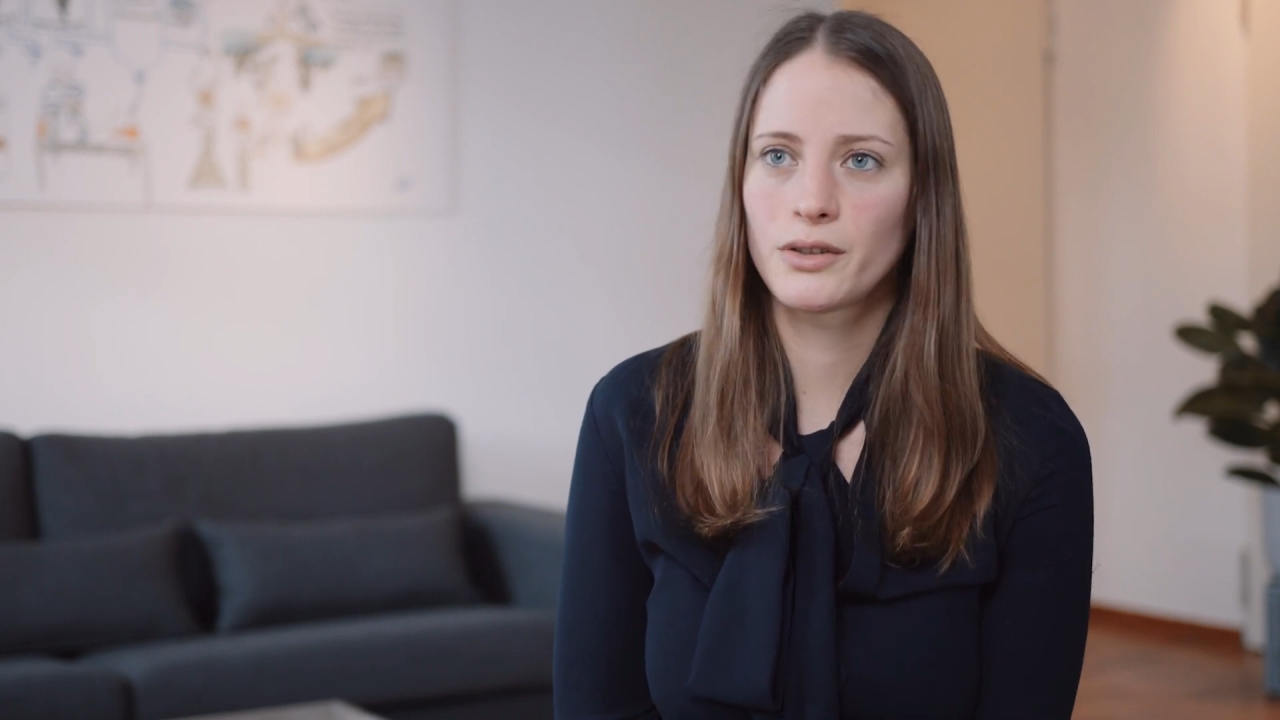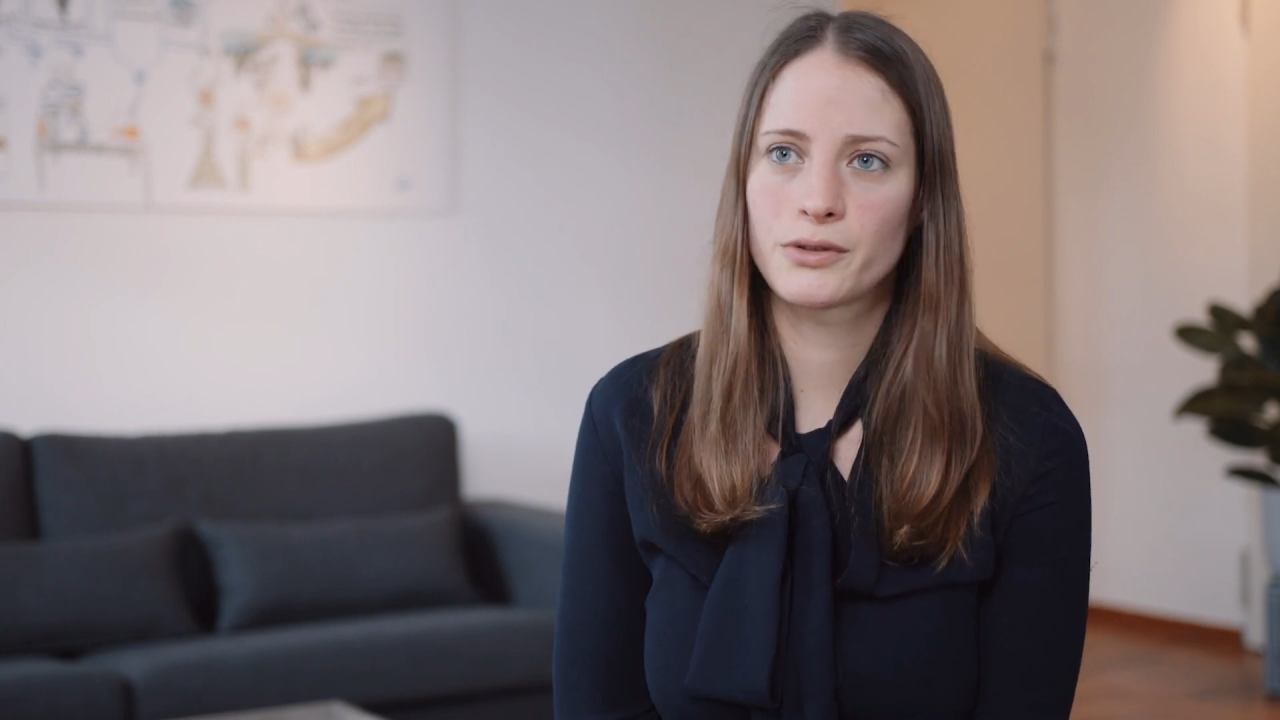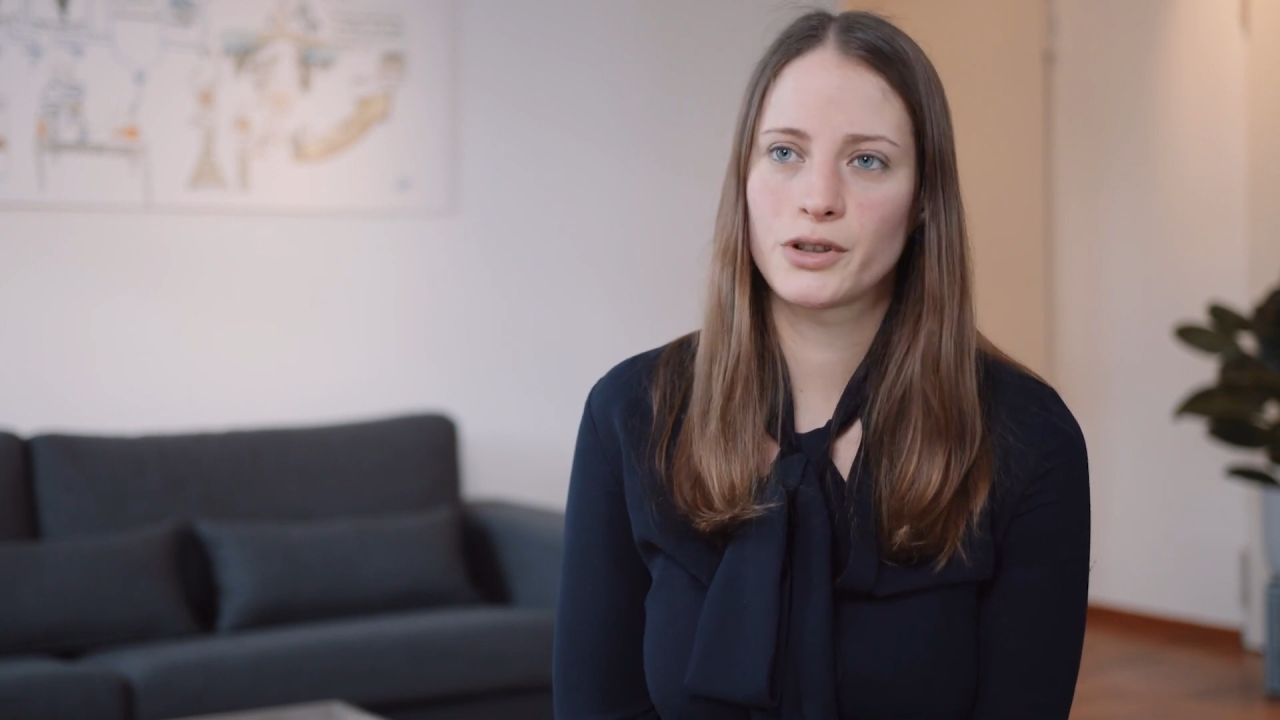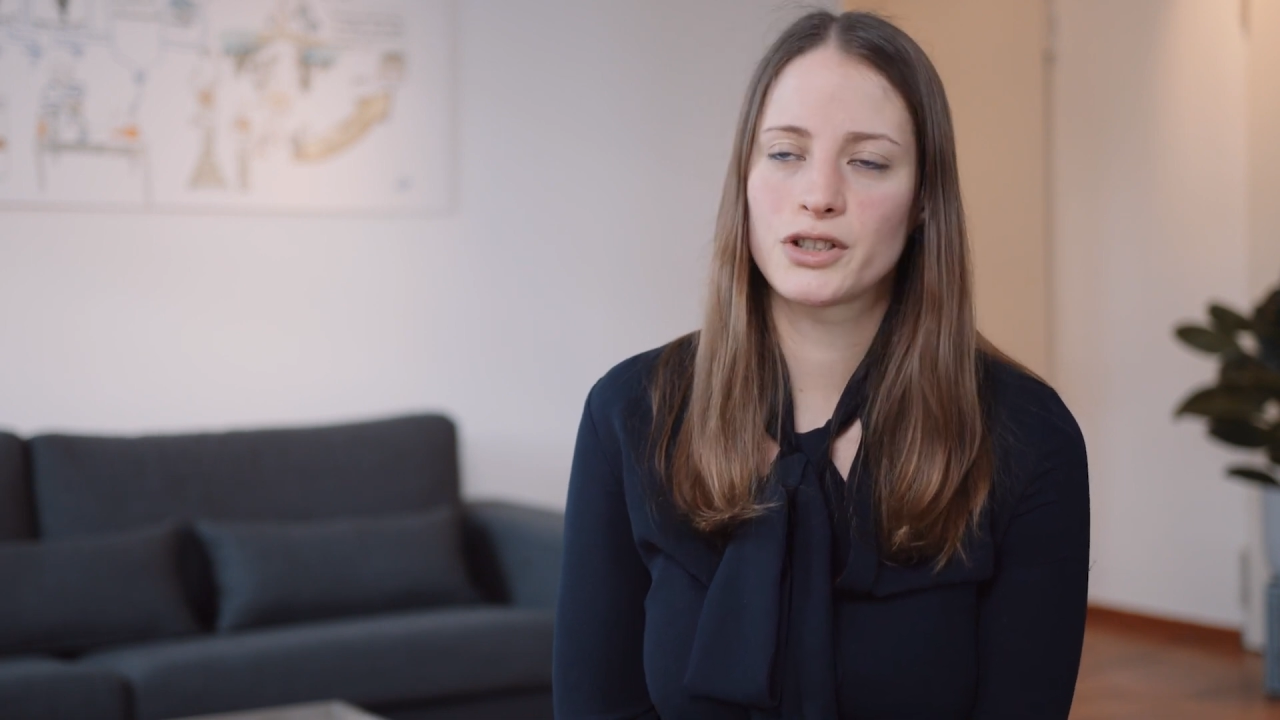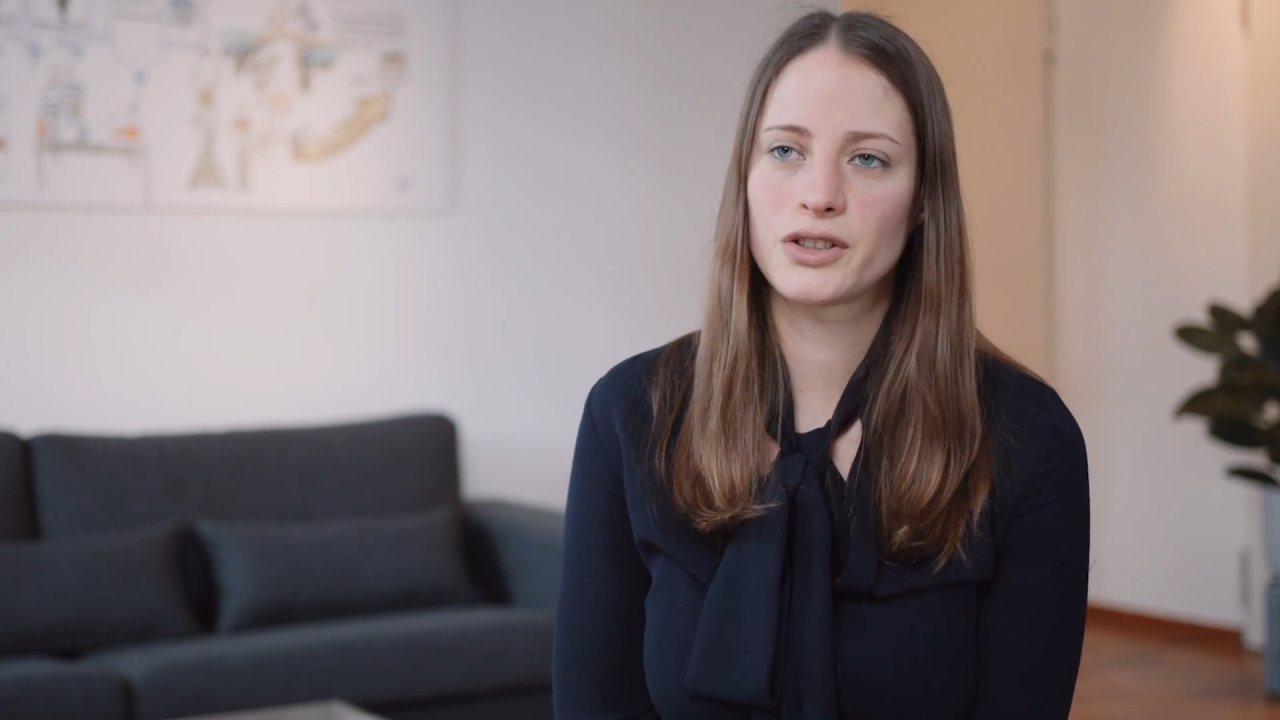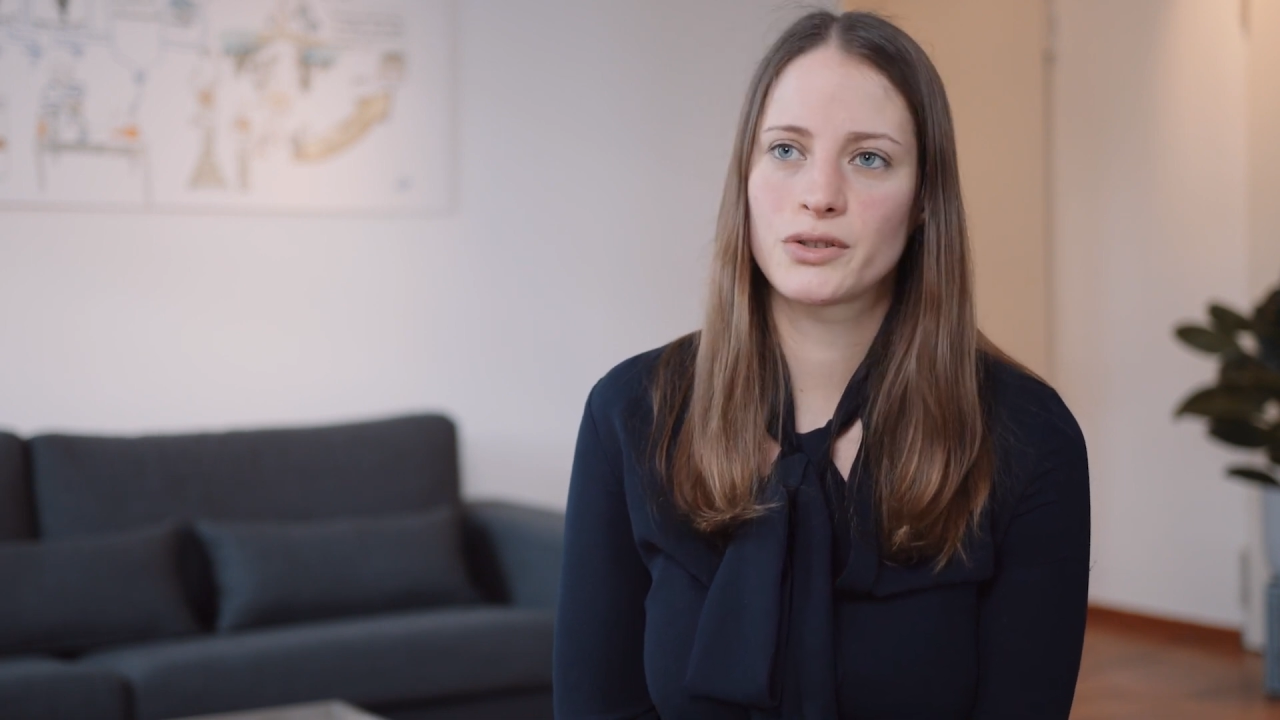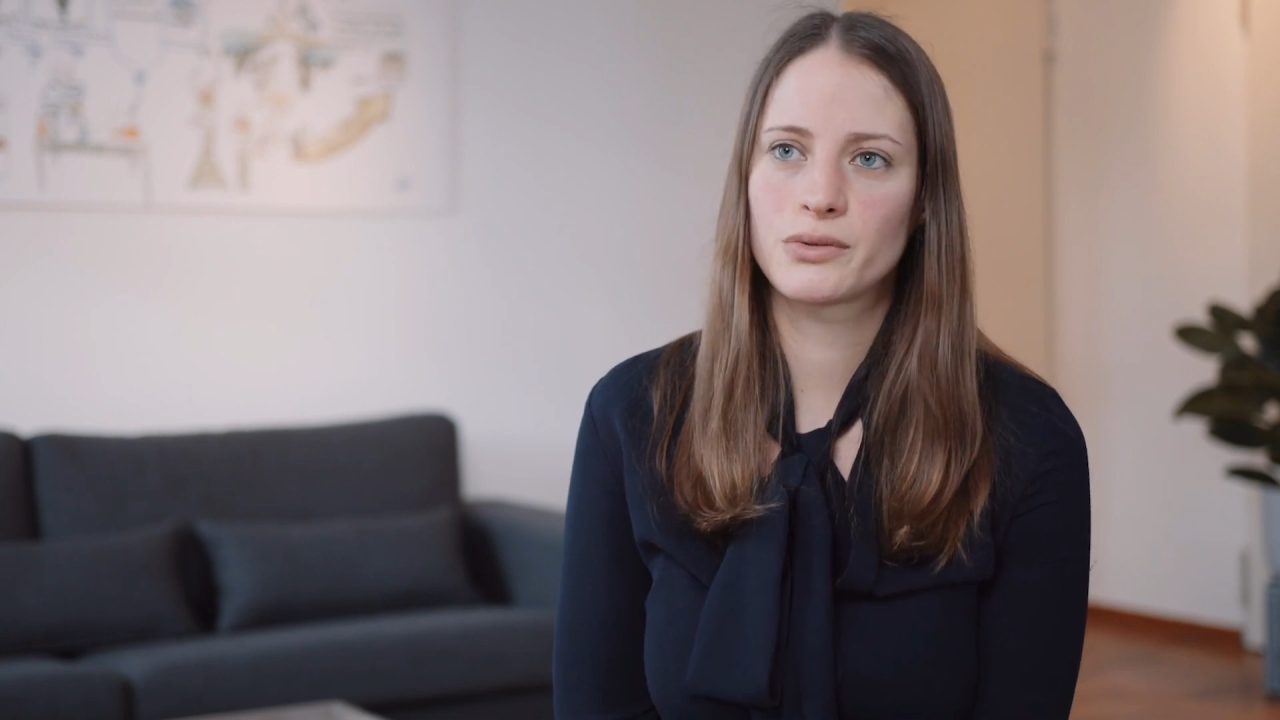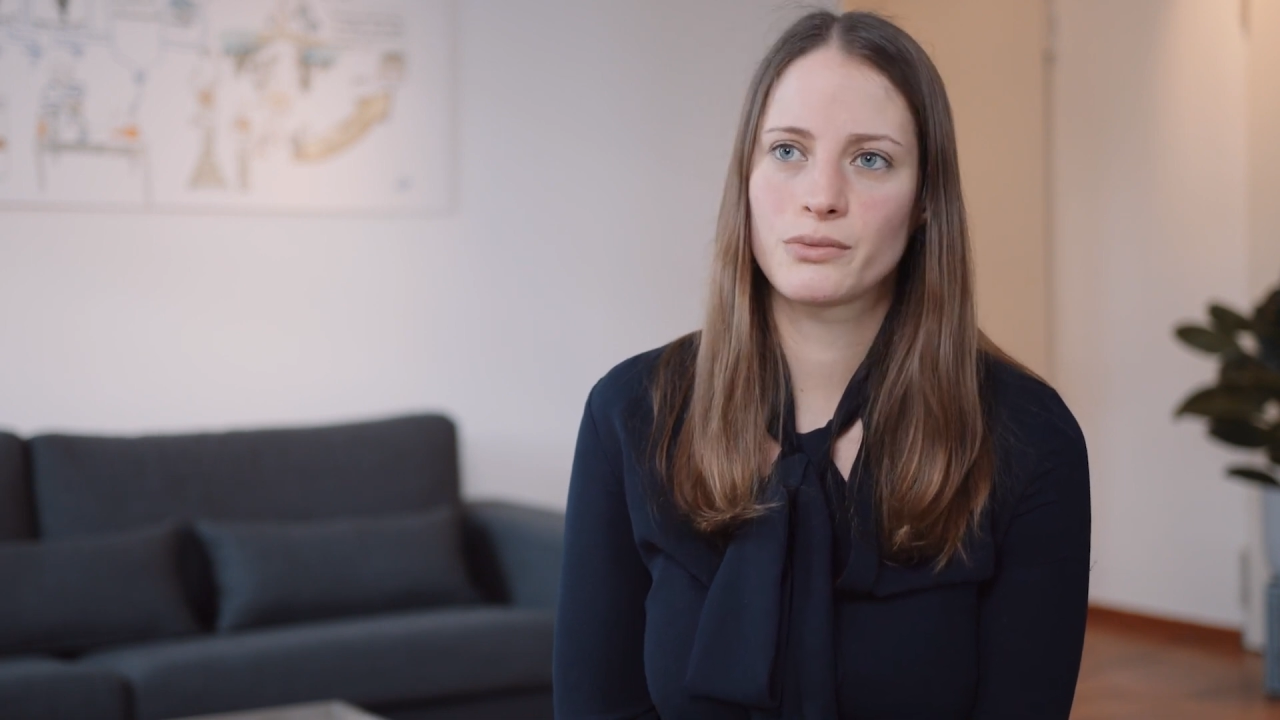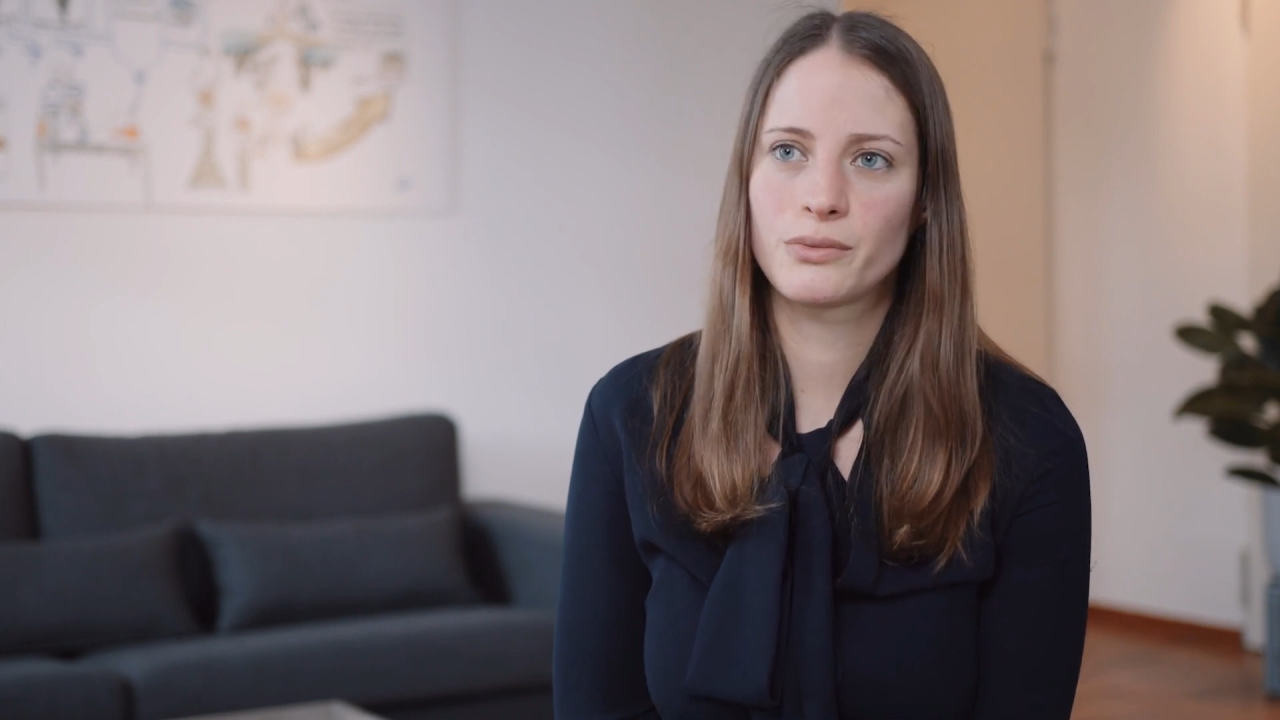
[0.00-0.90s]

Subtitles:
of course,